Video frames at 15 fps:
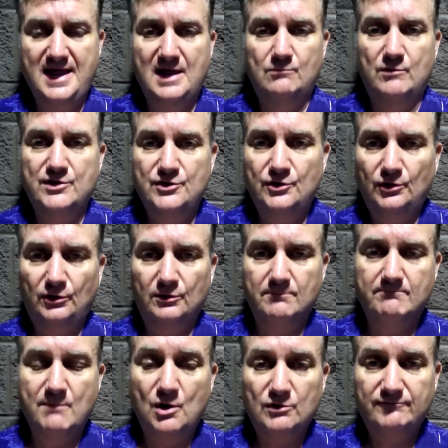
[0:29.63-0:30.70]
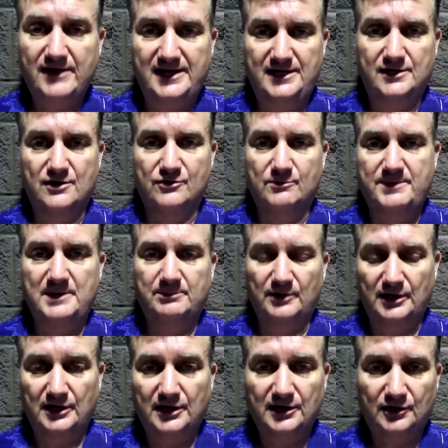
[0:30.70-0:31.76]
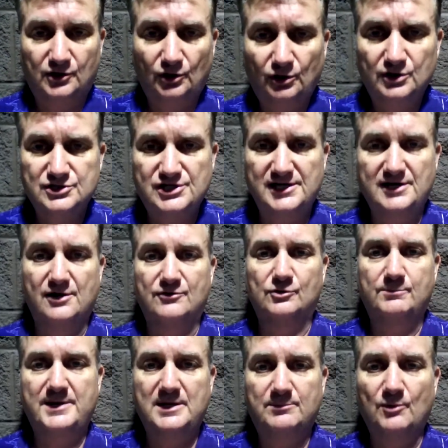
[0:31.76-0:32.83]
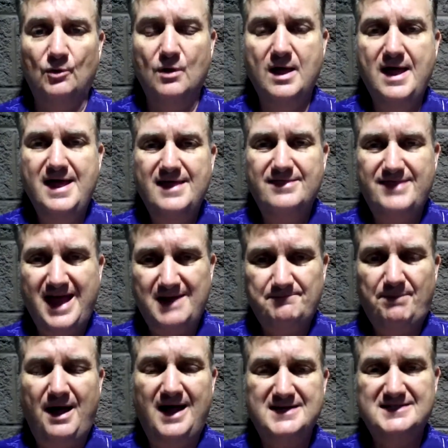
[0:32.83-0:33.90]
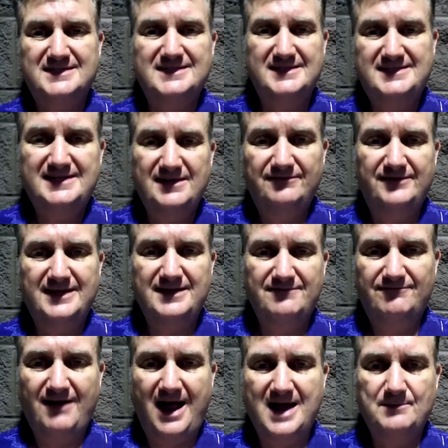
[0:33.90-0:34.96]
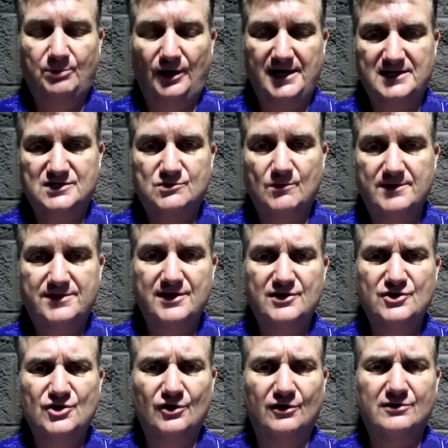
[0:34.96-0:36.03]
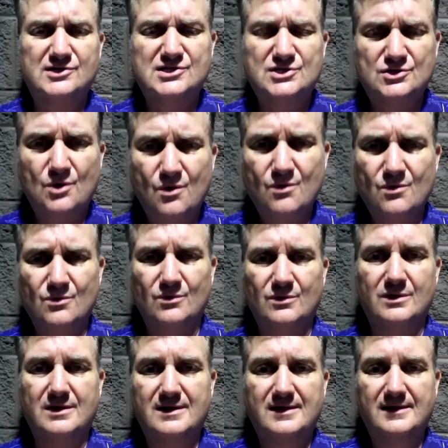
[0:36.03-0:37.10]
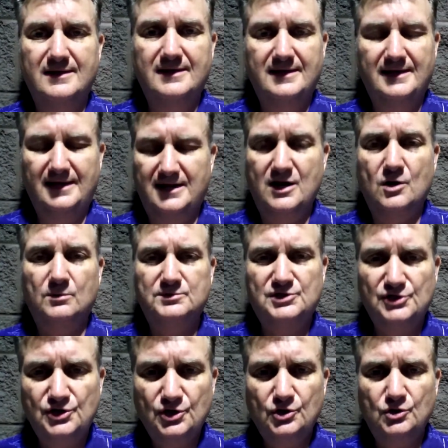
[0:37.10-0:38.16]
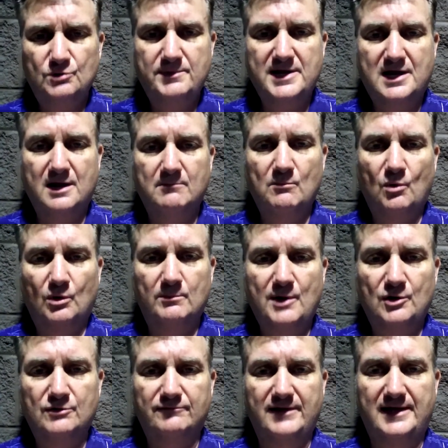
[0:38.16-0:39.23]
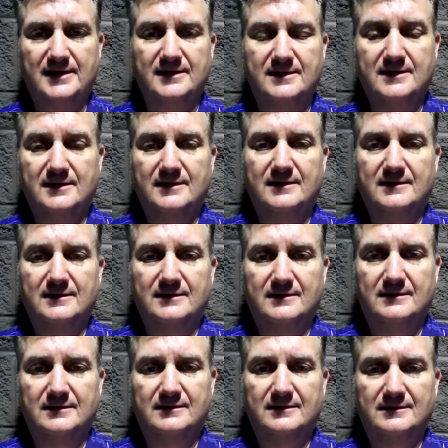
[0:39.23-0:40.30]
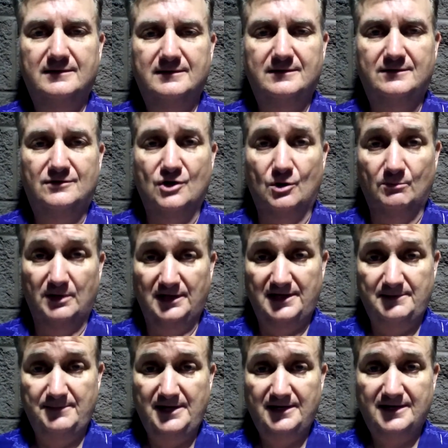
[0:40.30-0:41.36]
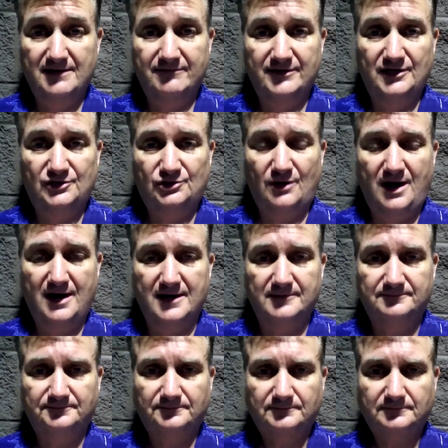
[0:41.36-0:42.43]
And when you're motivating other people and encouraging other people, that positivity vibrates within your soul. It helps you become more motivated. Don't believe me? Give it a try.